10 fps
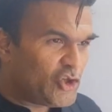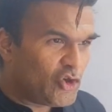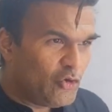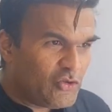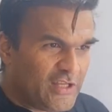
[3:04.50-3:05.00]

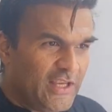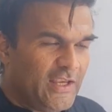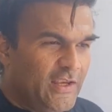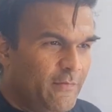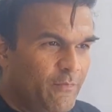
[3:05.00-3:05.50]

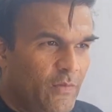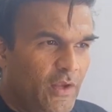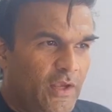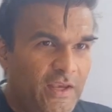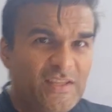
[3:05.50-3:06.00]
2C
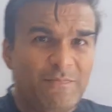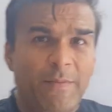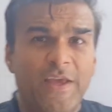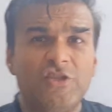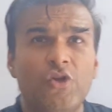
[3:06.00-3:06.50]
is
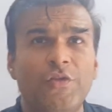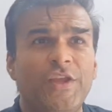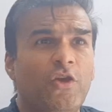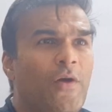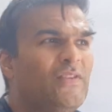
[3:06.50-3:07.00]
based on the
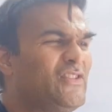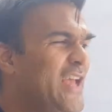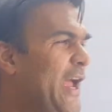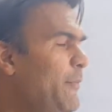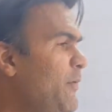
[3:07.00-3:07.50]

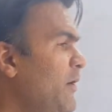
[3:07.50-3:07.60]
concept